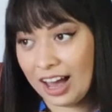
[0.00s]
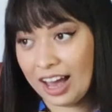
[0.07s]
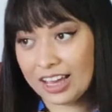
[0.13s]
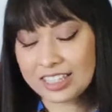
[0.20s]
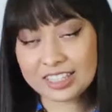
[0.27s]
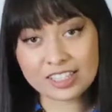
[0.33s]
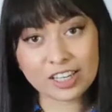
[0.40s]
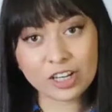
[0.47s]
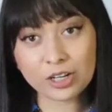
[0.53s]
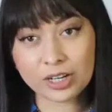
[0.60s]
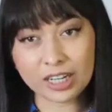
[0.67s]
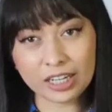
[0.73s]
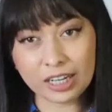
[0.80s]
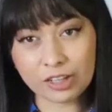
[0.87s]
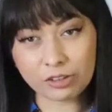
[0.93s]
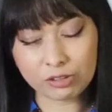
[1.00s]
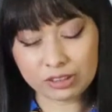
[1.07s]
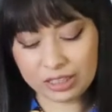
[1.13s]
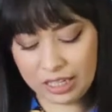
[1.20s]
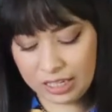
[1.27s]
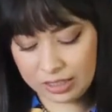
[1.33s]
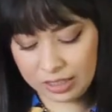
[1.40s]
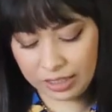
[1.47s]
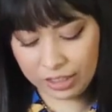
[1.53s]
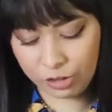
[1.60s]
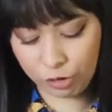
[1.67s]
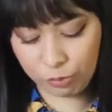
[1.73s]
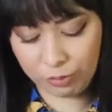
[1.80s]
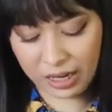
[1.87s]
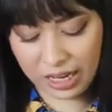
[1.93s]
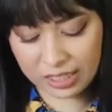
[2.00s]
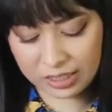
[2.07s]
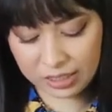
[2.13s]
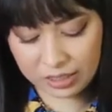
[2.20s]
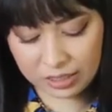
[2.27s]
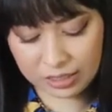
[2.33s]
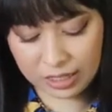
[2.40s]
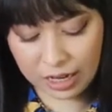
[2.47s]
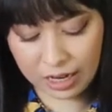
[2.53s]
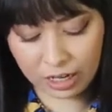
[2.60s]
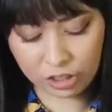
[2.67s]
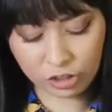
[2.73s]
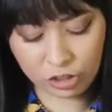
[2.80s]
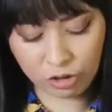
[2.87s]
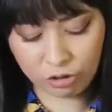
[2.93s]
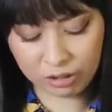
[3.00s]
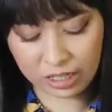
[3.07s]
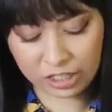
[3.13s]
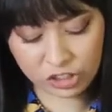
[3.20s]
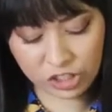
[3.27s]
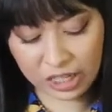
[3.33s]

I see her in little things and little blessings that I know that